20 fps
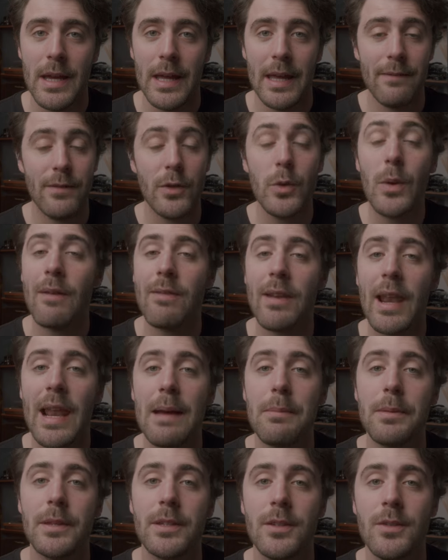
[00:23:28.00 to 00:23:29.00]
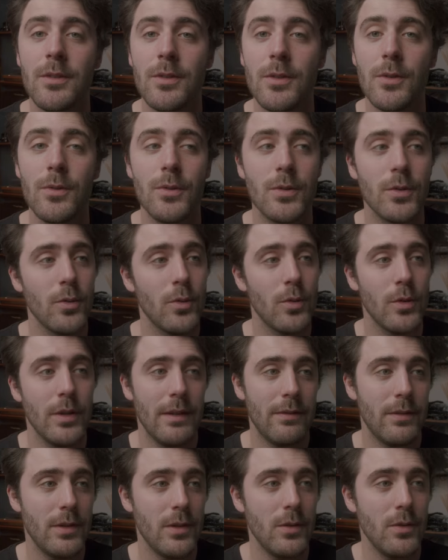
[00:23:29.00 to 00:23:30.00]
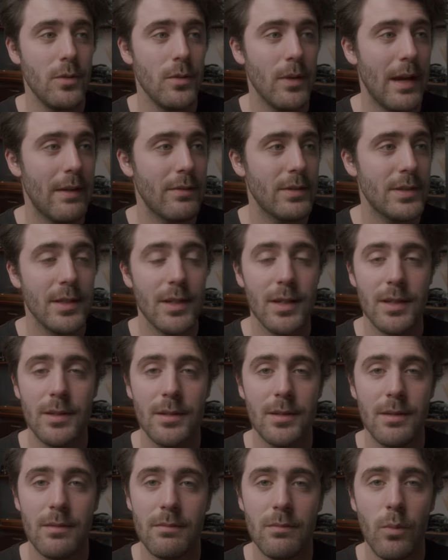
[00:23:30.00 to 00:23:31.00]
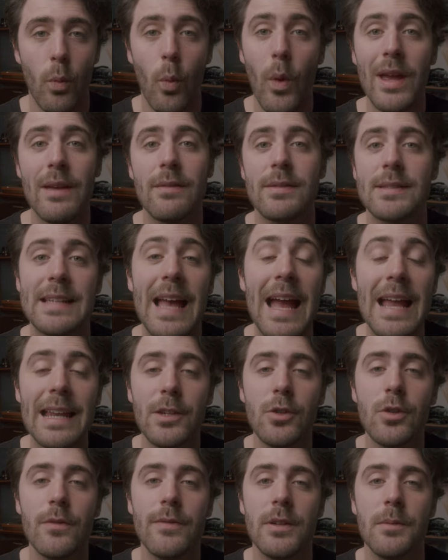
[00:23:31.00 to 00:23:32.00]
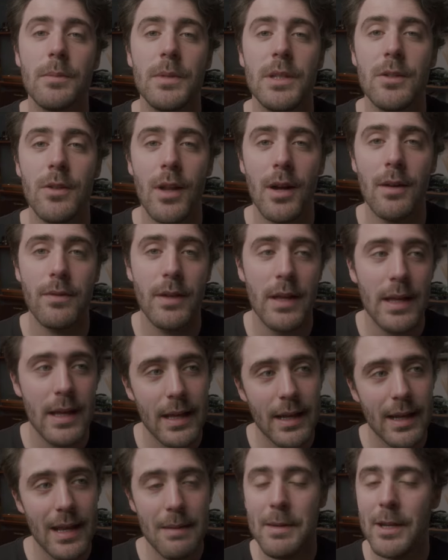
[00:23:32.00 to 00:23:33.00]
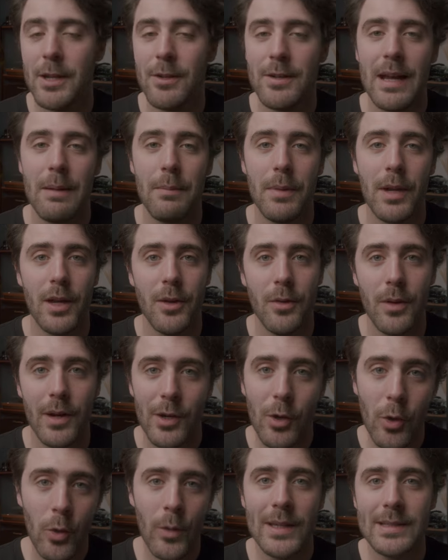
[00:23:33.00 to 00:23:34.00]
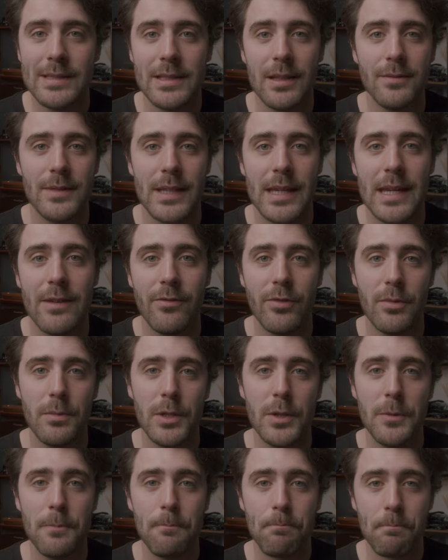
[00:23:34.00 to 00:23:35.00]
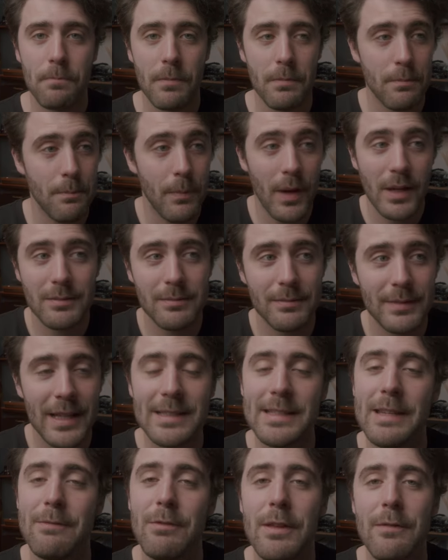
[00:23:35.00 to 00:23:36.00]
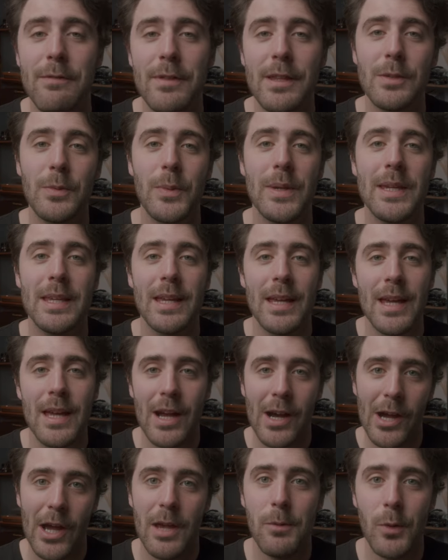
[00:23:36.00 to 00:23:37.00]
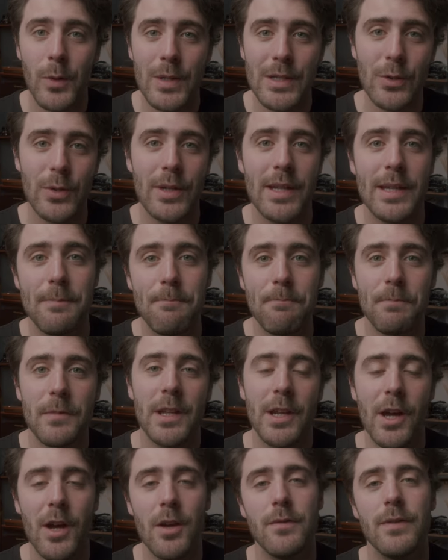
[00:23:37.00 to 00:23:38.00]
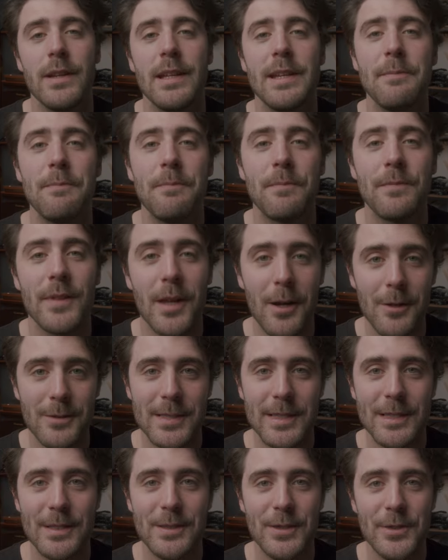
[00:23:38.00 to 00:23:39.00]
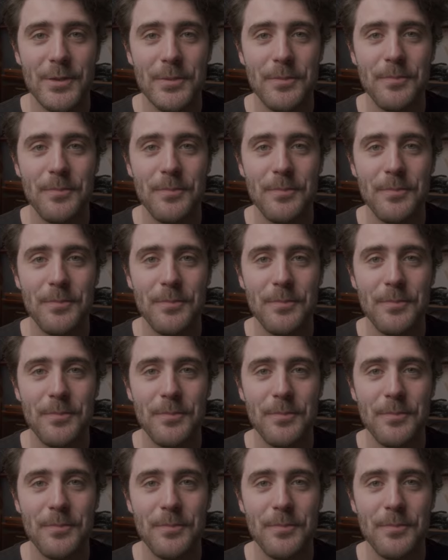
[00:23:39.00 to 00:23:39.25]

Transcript: If you have a lab that you use or if you have a certain way of scanning your film that you love, let me know down below. I always love to hear from you. But that's everything for this week. I hope you enjoyed it and hopefully I'll see you soon.